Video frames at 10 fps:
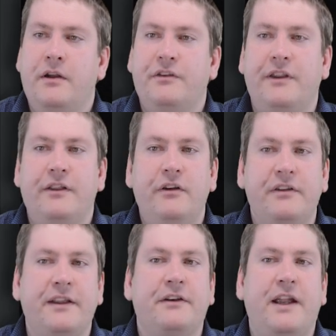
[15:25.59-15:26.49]
So that
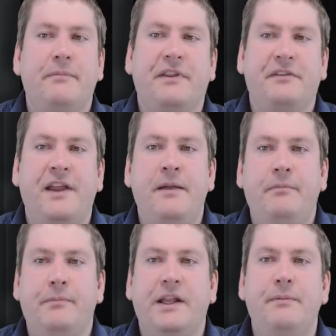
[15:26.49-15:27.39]
looks like they're named the
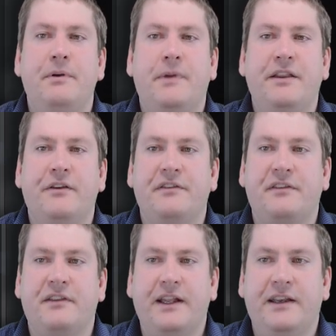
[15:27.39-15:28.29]
same, but keep in mind there is
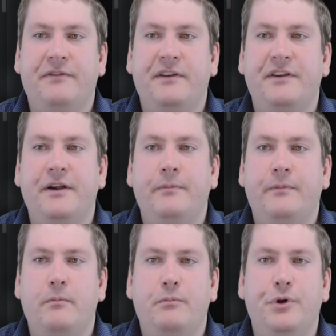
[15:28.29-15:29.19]
a slight difference here.
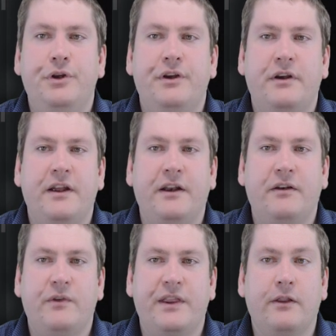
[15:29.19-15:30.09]
Book
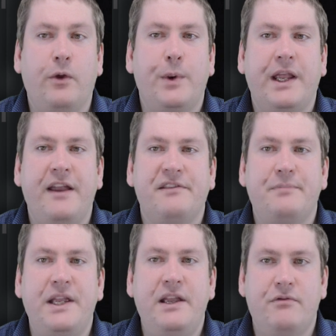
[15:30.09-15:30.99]
in the lowercase
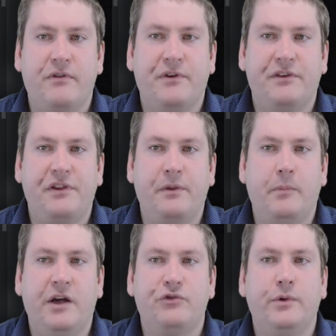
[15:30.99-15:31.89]
b refers to the
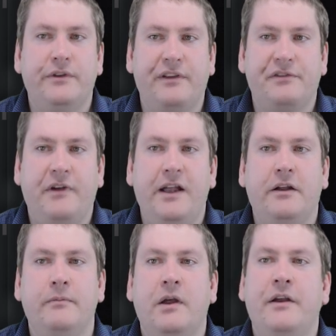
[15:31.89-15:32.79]
module, this
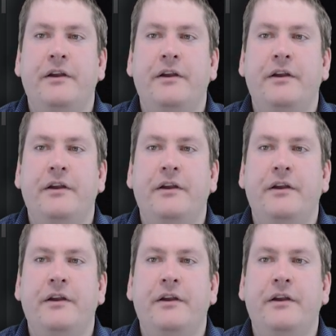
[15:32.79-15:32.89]
file,